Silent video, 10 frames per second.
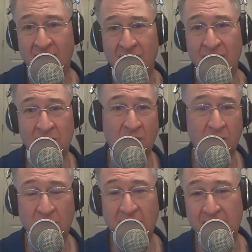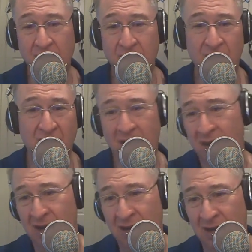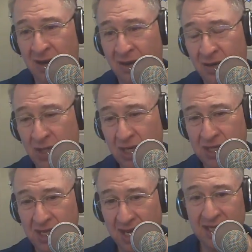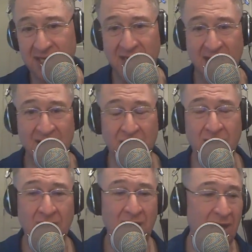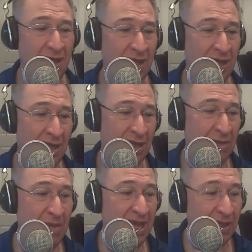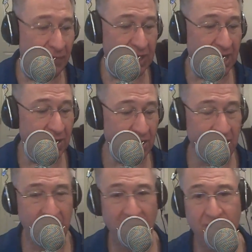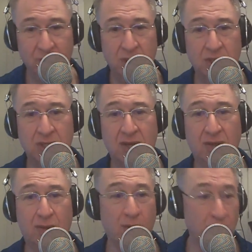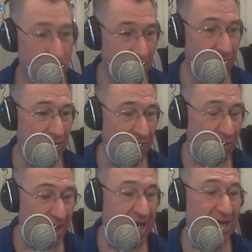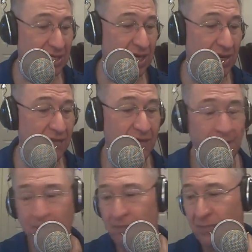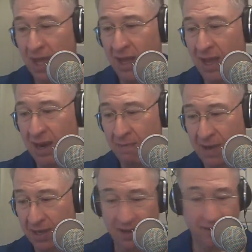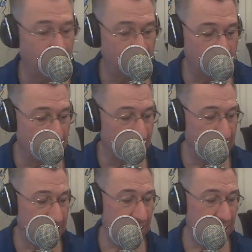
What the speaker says: these other names are just incidental, and they may give it to Anthony Davis just to throw something positive at a Pelican franchise.